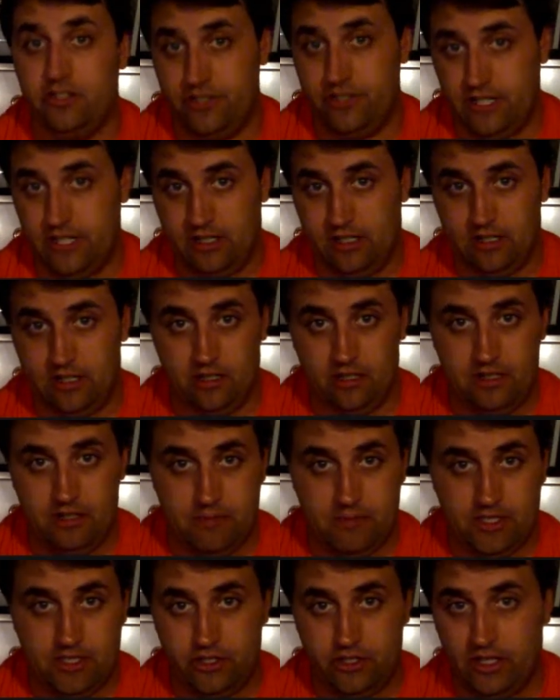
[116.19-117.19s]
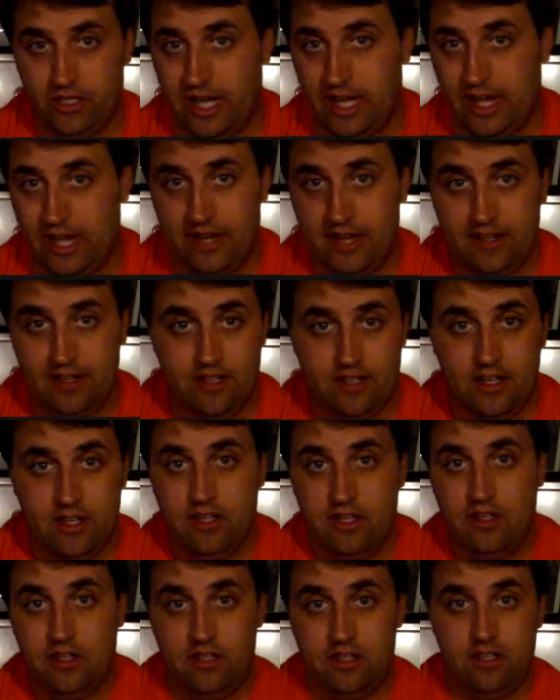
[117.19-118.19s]
Jekyll and Mr. Hyde
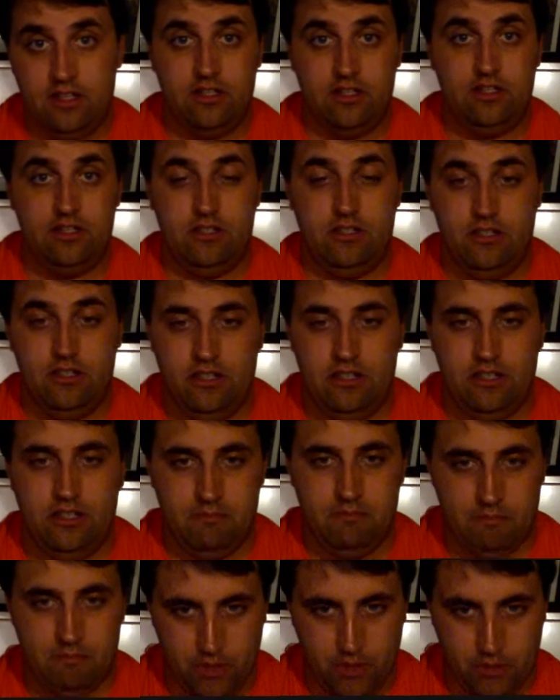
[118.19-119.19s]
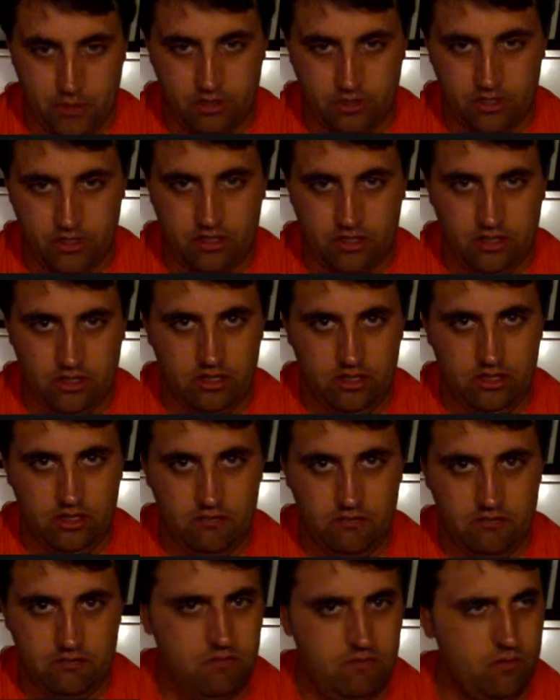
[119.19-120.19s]
in a musical
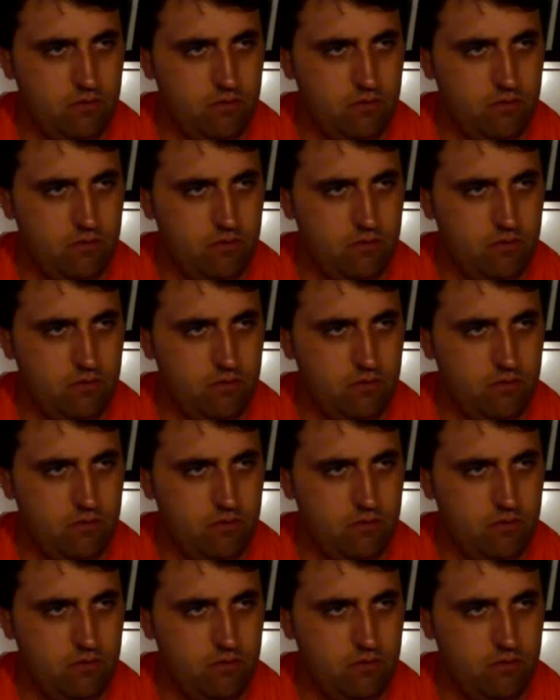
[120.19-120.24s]
on